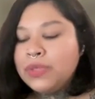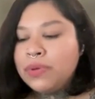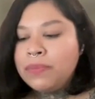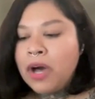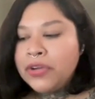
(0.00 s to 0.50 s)
I
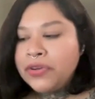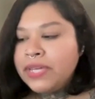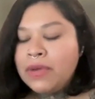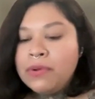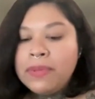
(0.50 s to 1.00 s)
guess what
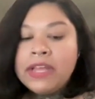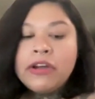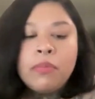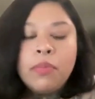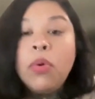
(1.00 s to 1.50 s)
modern day would be
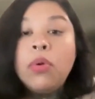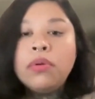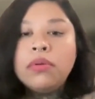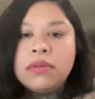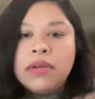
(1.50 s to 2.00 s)
like a
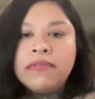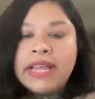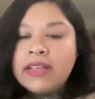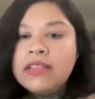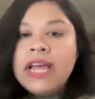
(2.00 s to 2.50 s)
bowl of
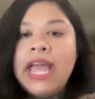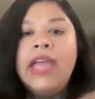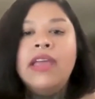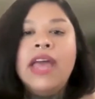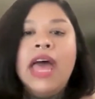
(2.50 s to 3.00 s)
like
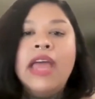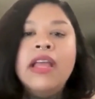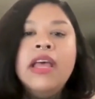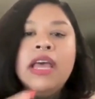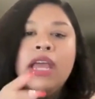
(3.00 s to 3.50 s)
clay,
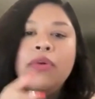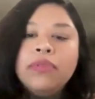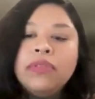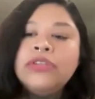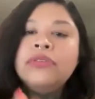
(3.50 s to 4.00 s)
and it
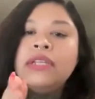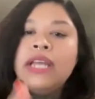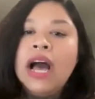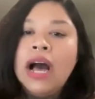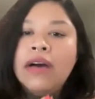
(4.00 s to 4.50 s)
would
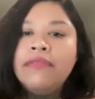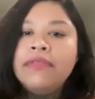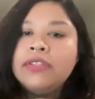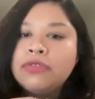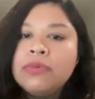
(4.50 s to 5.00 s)
literally
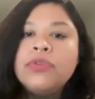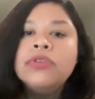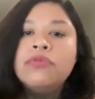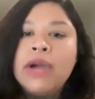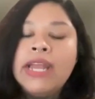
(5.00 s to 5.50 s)
have the
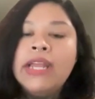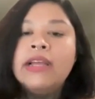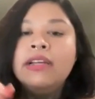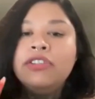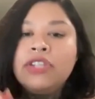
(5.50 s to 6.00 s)
scripture, the
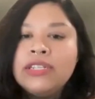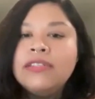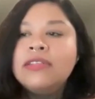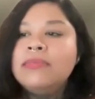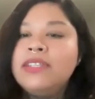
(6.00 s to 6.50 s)
writing,
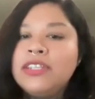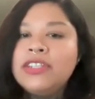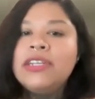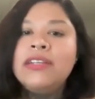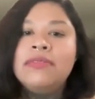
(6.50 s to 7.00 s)
Jesus a
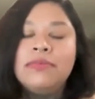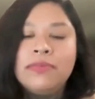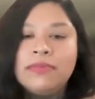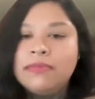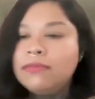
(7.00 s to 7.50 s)

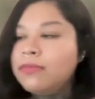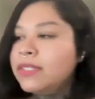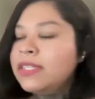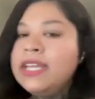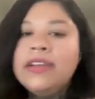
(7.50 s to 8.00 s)
magician
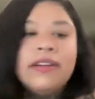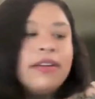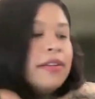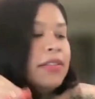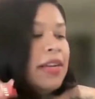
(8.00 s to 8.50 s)
was
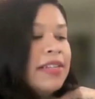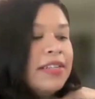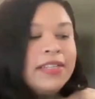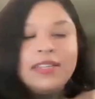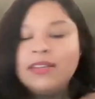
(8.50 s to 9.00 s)
here,
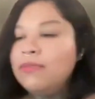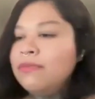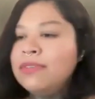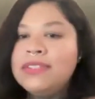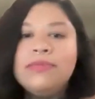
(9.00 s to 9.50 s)
touched it,
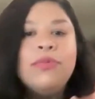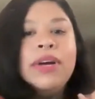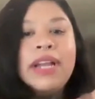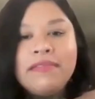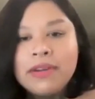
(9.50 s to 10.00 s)
was
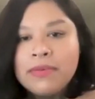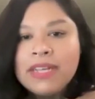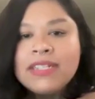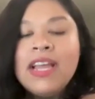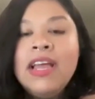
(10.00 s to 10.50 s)
whatever it
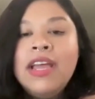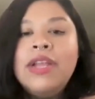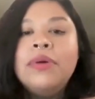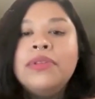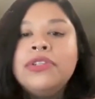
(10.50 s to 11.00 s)
was.
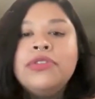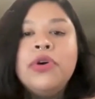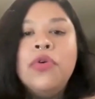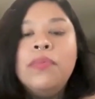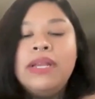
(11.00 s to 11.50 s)
You know,
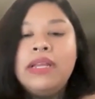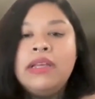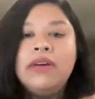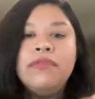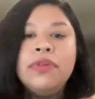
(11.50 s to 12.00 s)
there's so
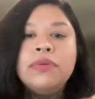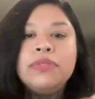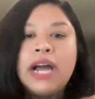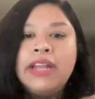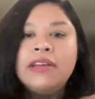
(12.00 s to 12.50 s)
many of
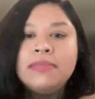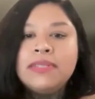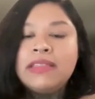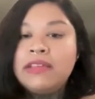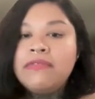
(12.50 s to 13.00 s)
those
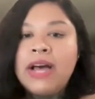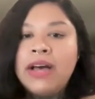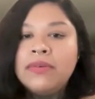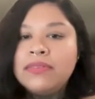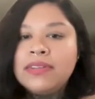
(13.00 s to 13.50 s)
items that they
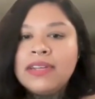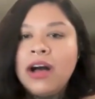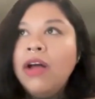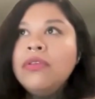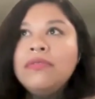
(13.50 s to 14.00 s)
found
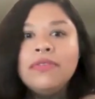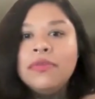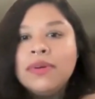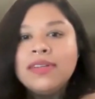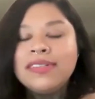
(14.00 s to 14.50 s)
all over the